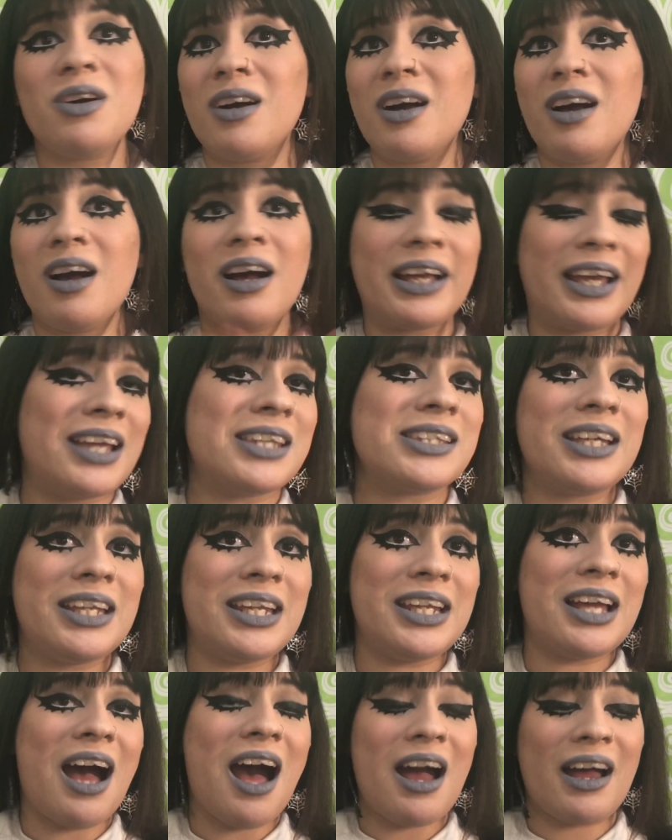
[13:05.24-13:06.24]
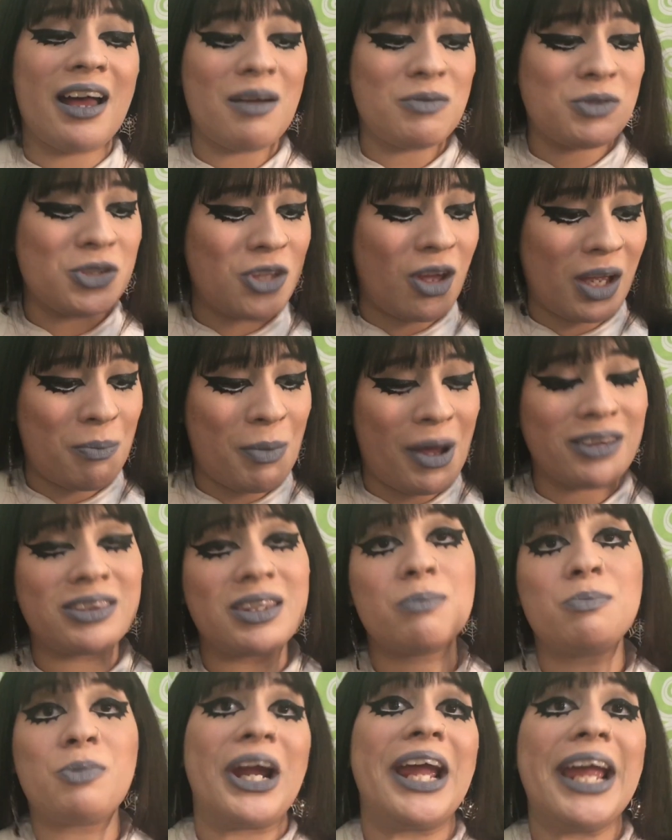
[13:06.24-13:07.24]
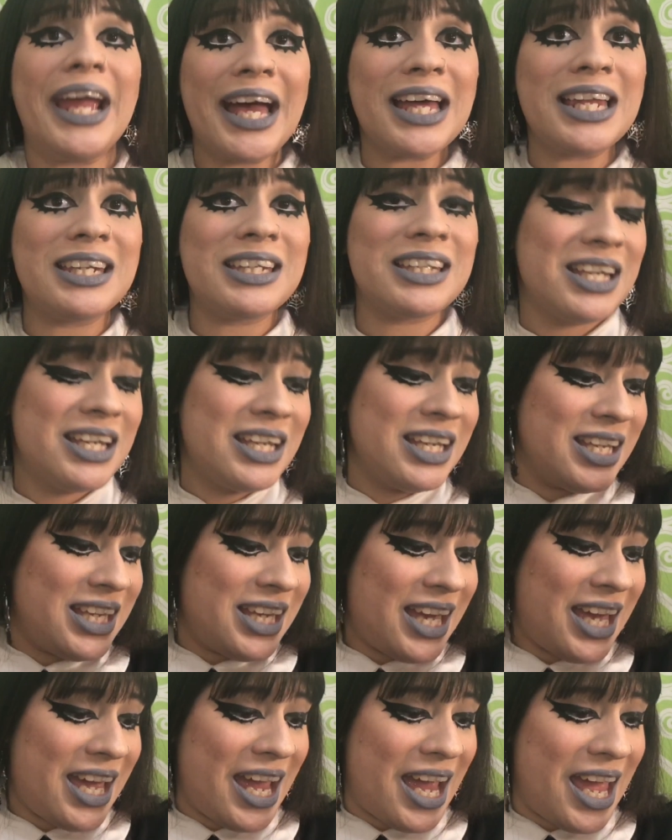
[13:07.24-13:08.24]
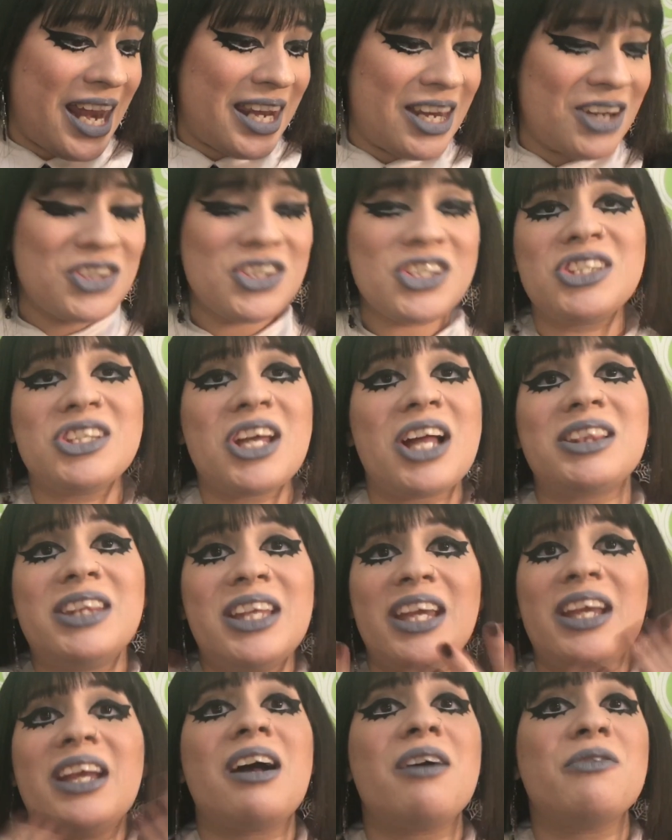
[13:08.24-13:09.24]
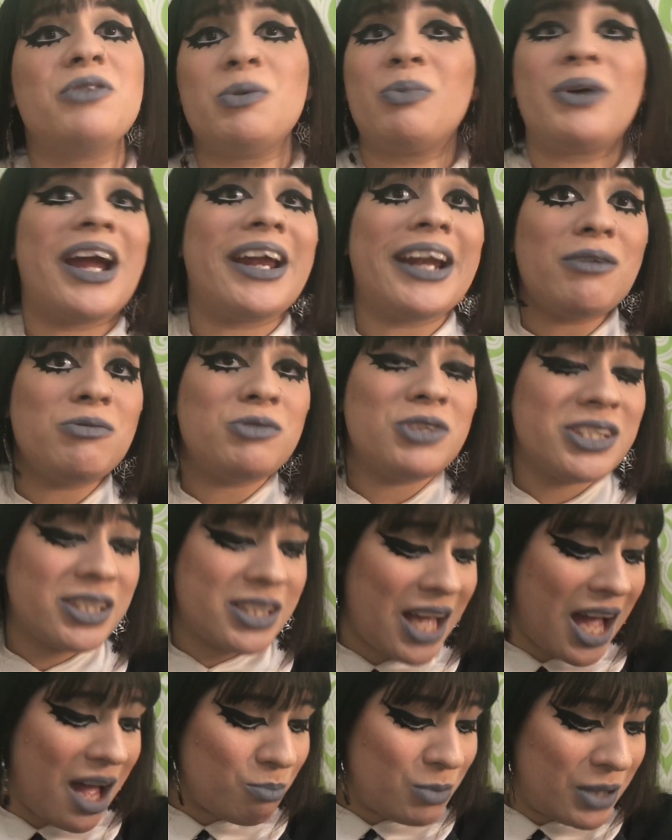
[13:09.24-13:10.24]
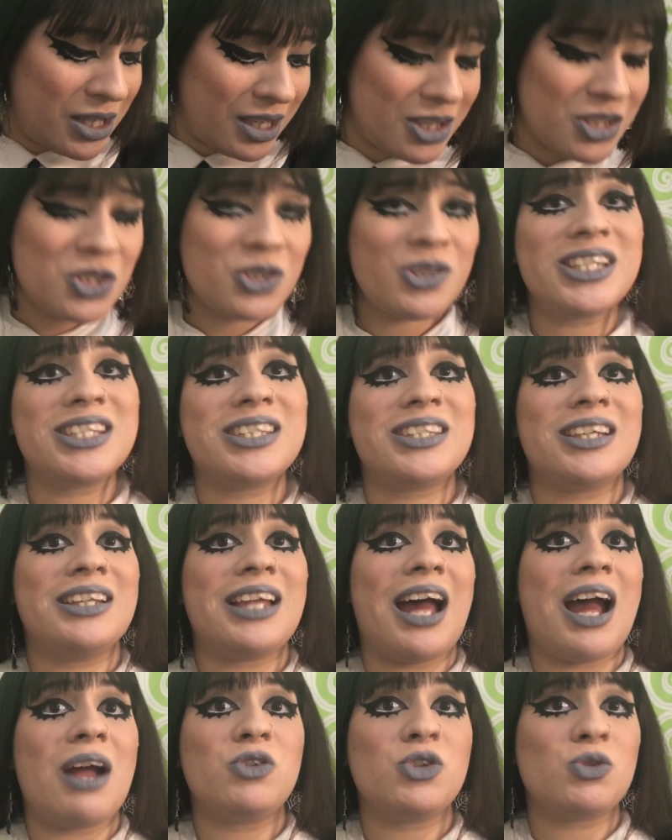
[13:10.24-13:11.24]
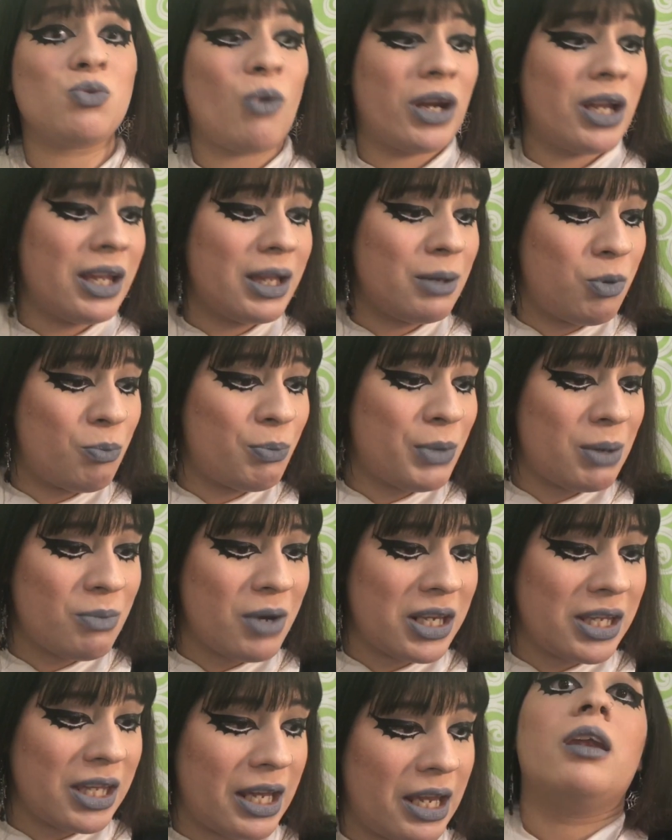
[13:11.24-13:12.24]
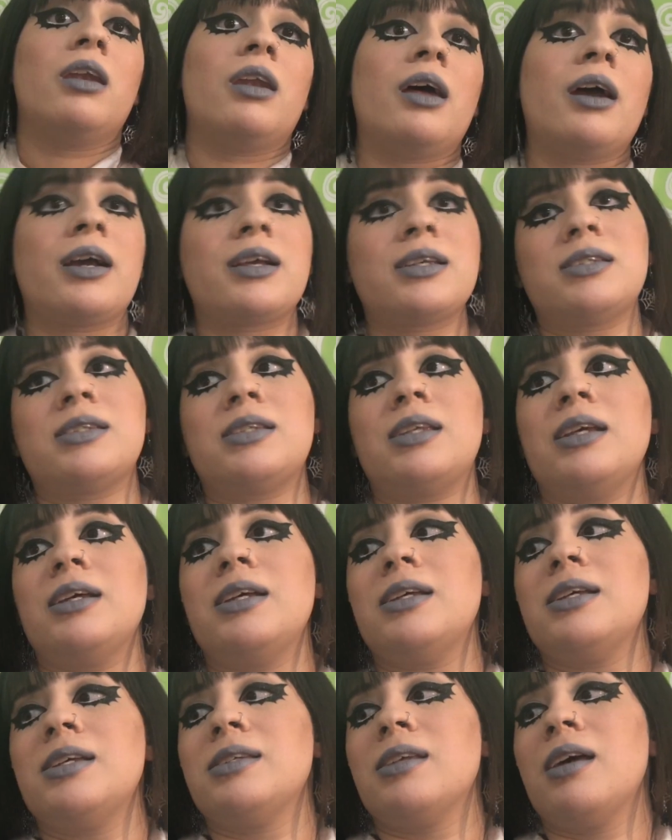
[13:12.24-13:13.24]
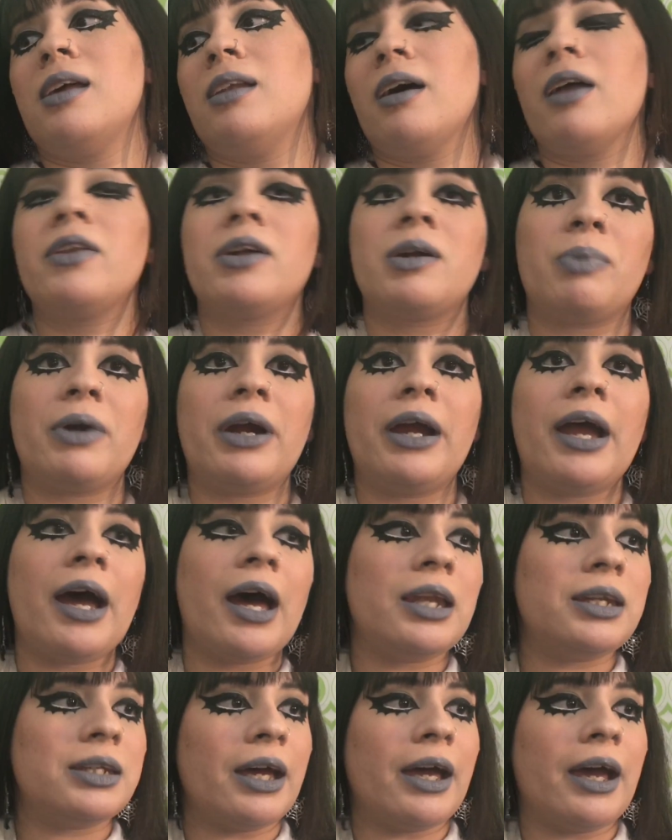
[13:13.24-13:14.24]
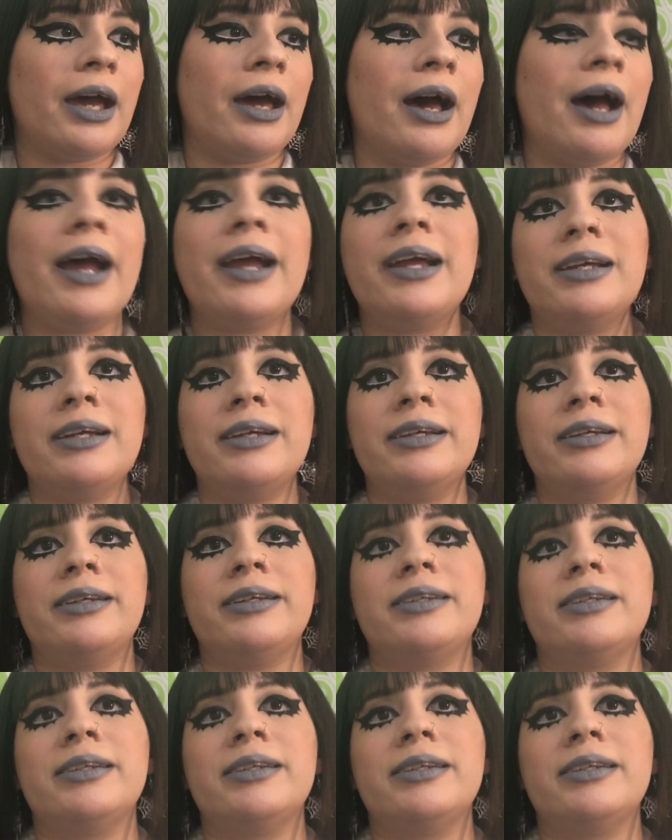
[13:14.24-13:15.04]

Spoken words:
against Lady Gaga. I'm just talking about the brand. And there's just nothing of the brand that just got me interested. I just want to like put my money in it. Next is another brand that I